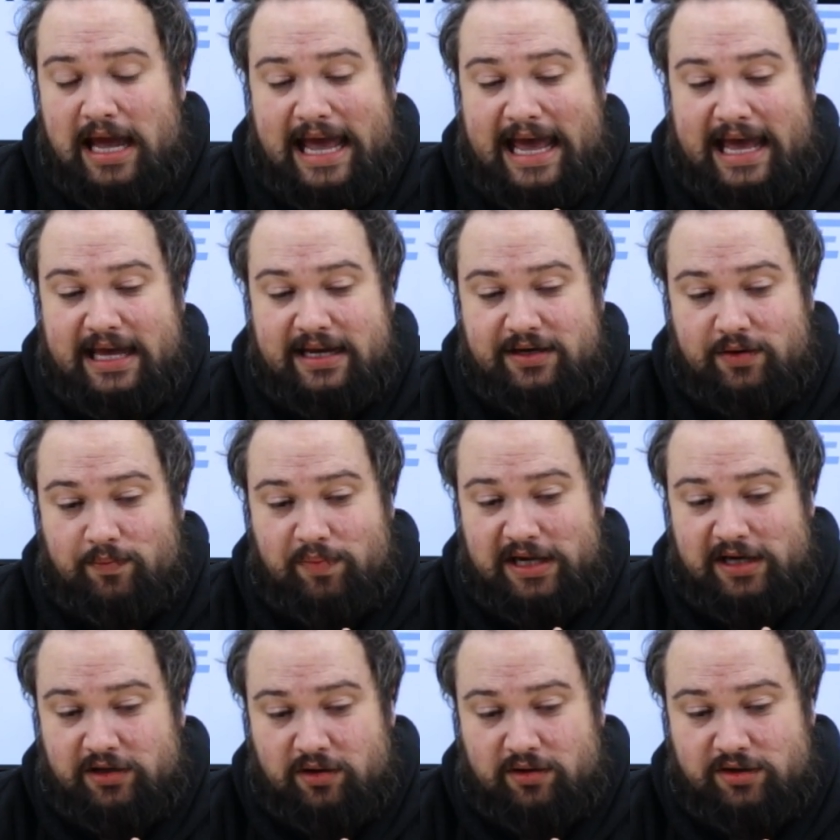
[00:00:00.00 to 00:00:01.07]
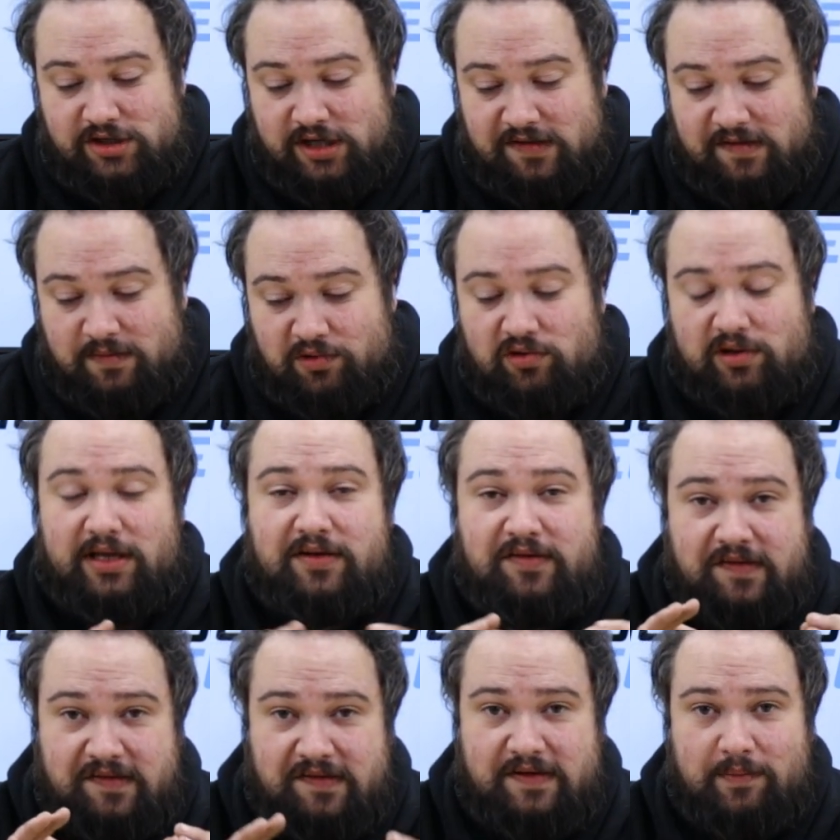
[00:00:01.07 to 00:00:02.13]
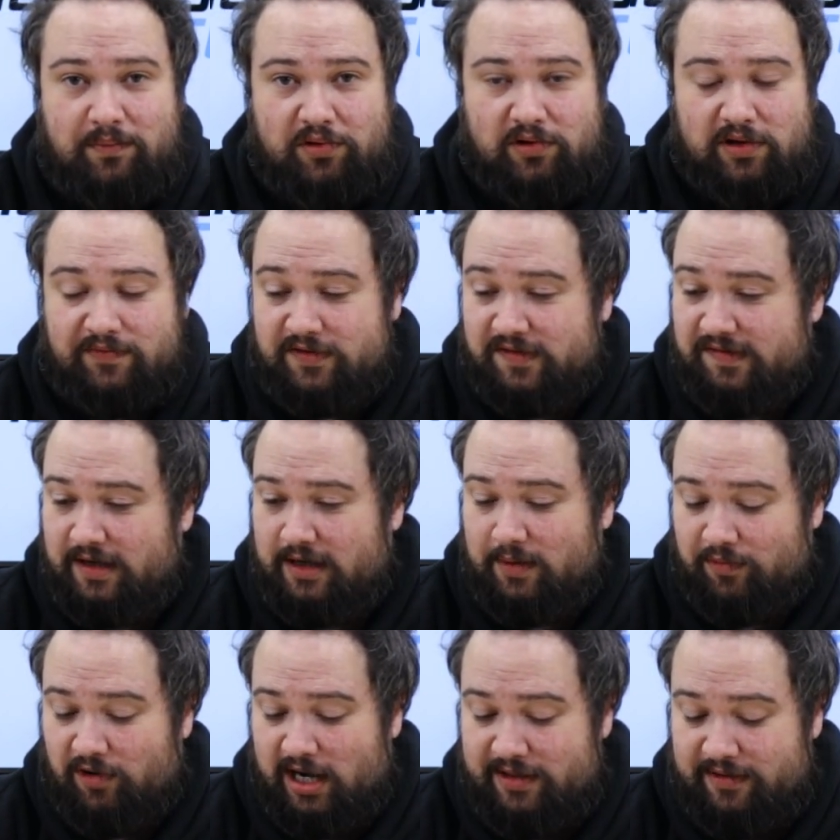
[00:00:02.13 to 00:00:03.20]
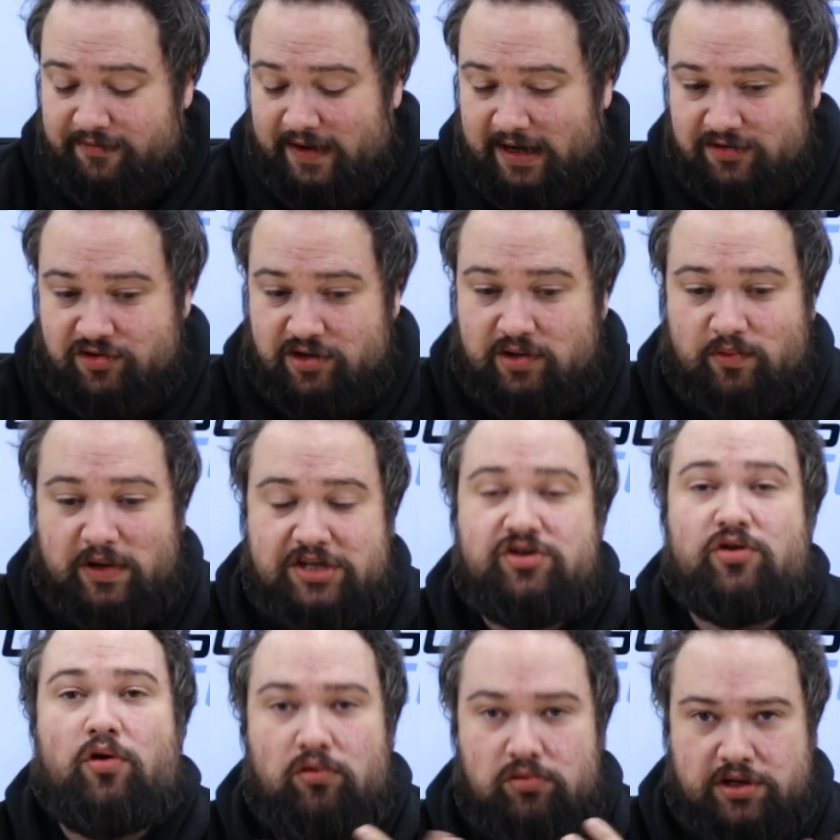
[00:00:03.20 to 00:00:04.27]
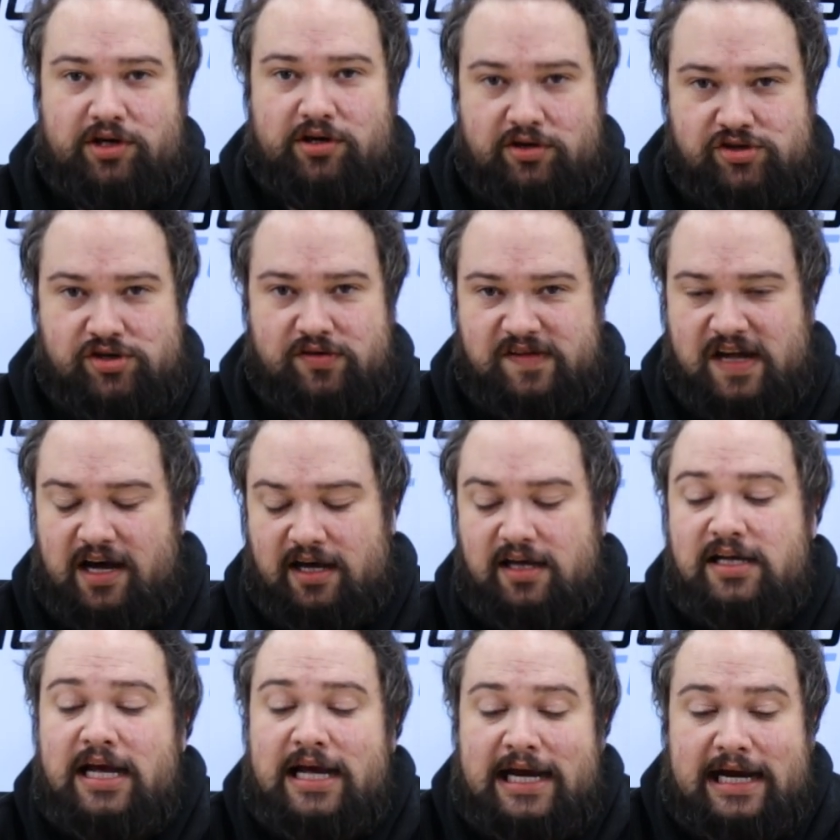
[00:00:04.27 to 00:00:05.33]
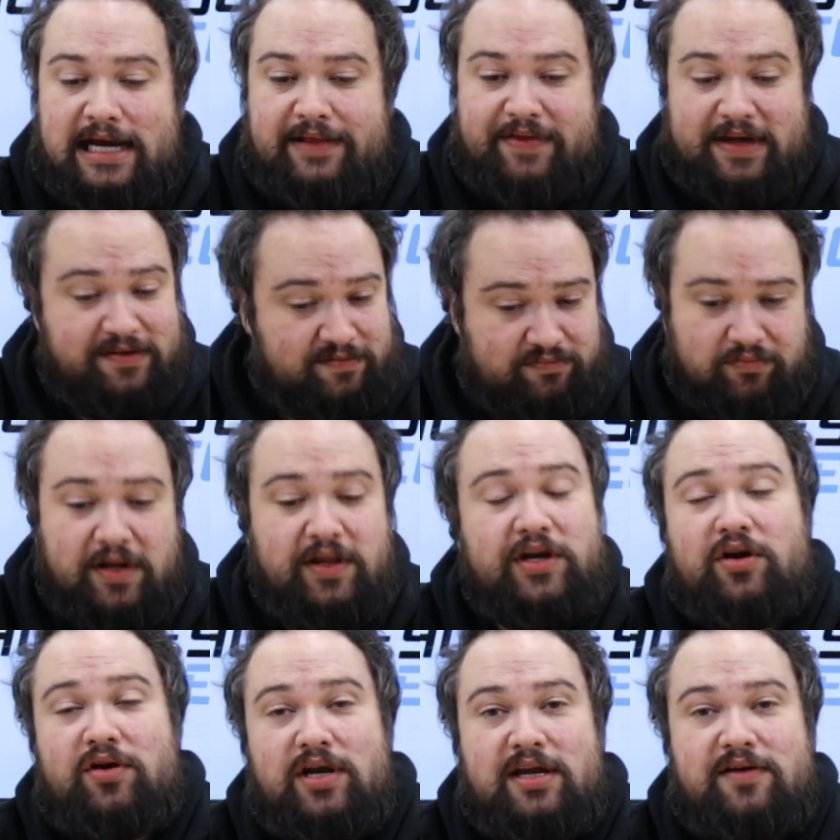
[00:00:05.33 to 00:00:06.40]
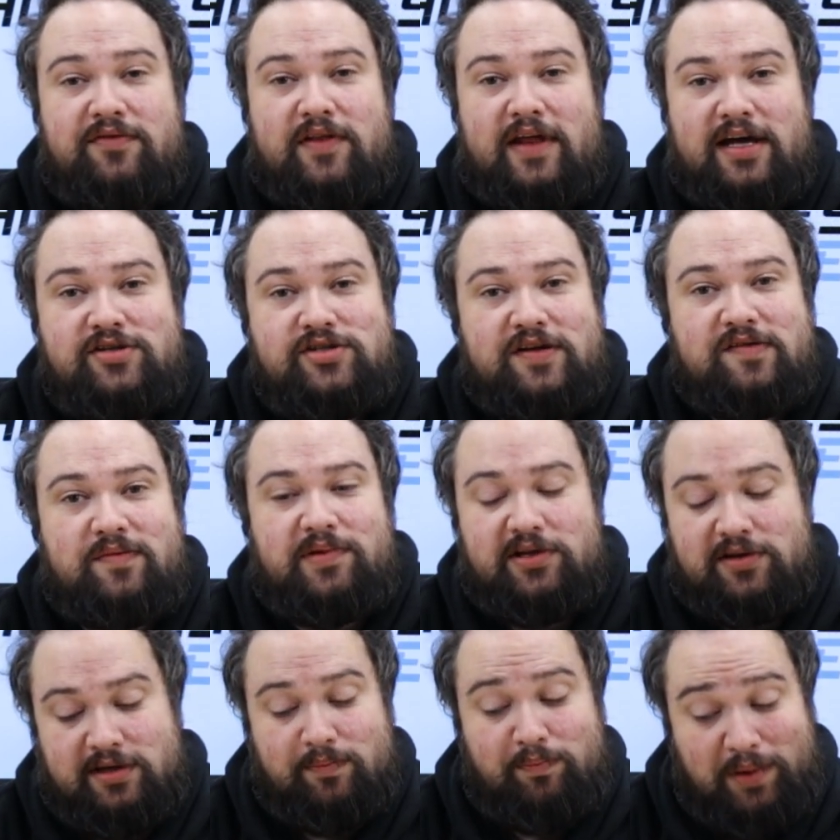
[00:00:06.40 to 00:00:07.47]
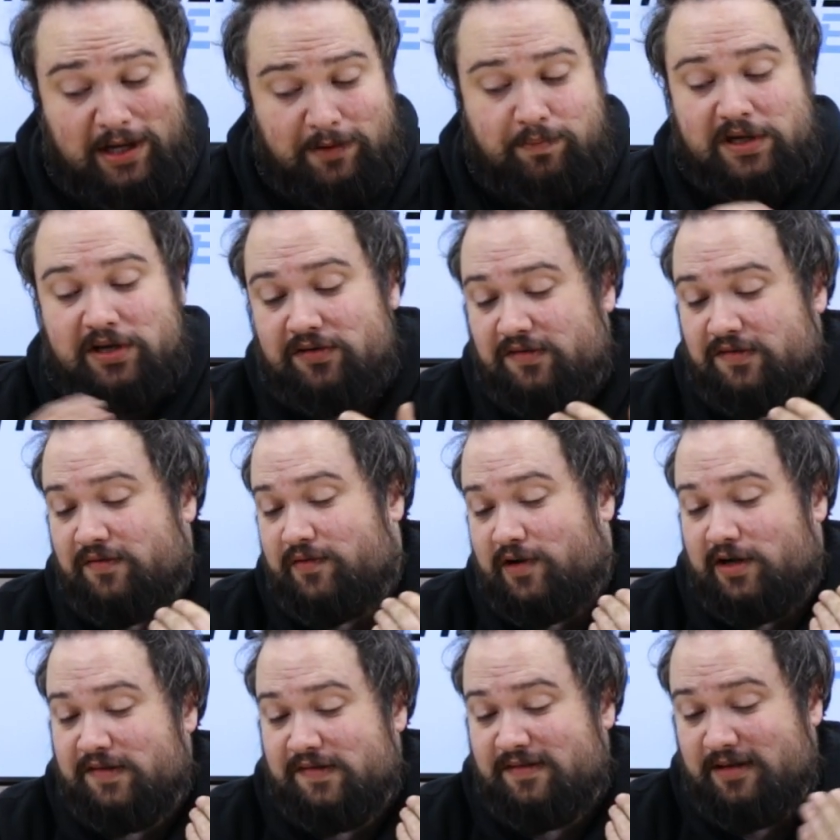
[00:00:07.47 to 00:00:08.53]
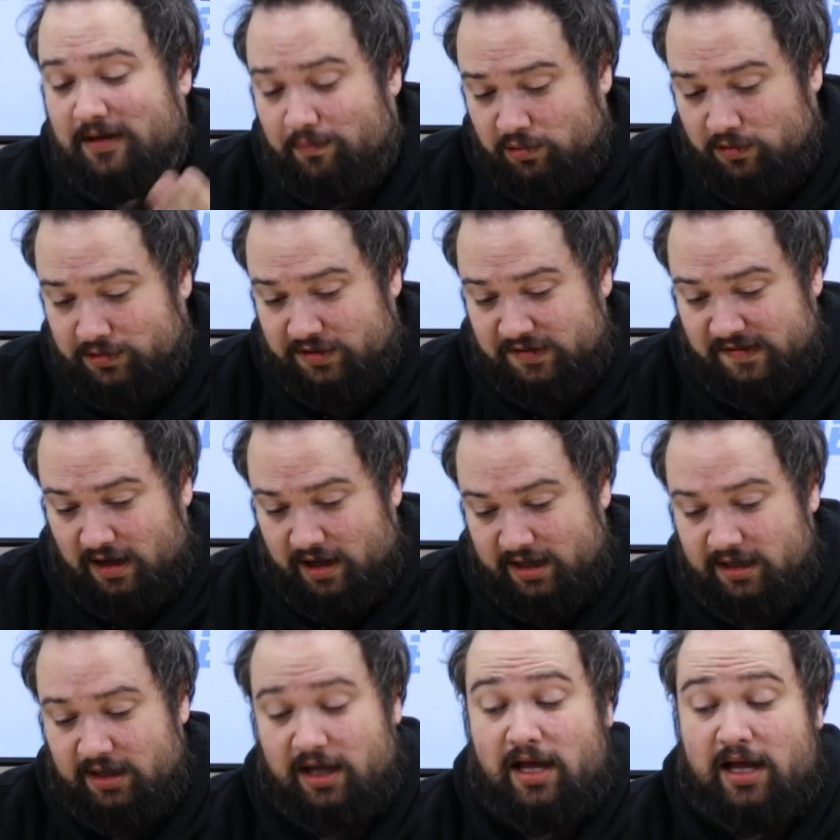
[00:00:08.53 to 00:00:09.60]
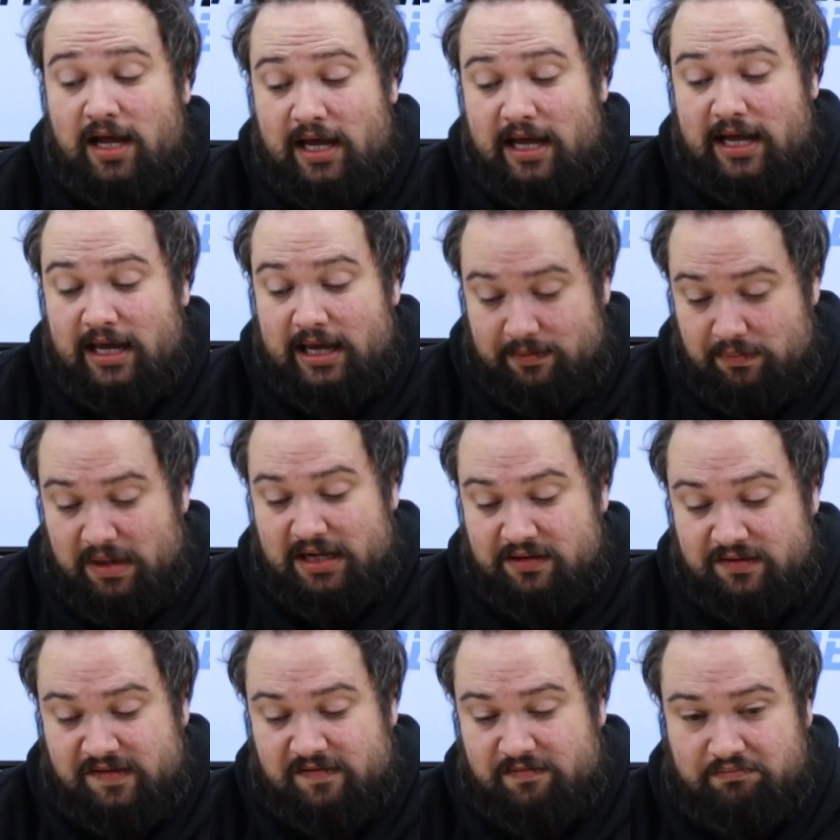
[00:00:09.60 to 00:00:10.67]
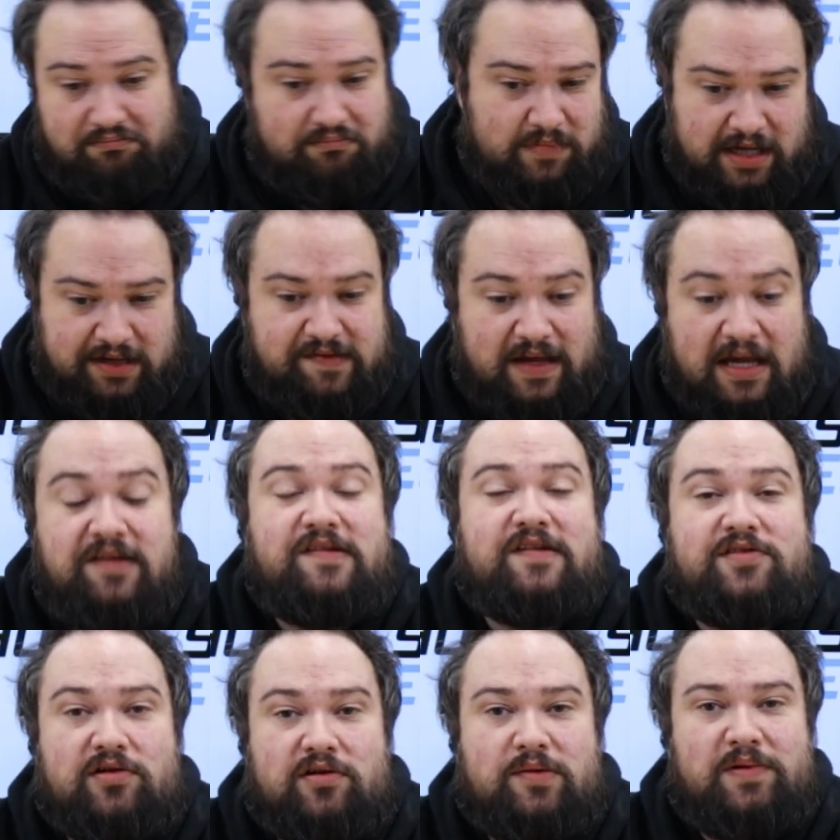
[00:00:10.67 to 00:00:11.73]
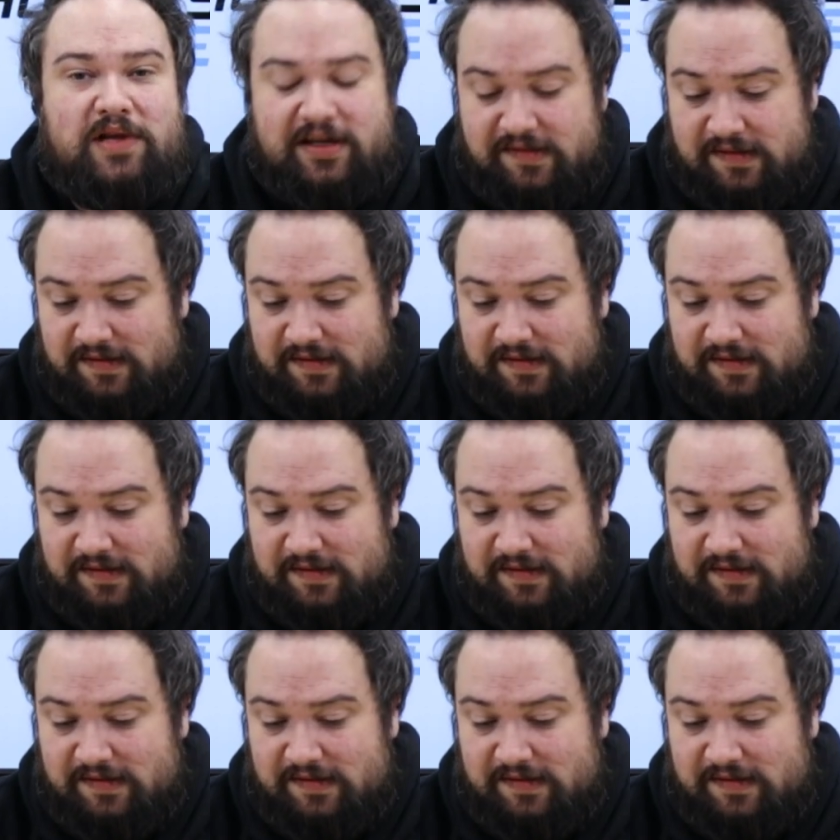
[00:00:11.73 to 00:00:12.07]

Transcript: And being not adjustable is simple. If it's set up right at the factory, which all Kyoshos are, there's really no need for that adjustability. But because it's a very simple design, it means it's easy to replace.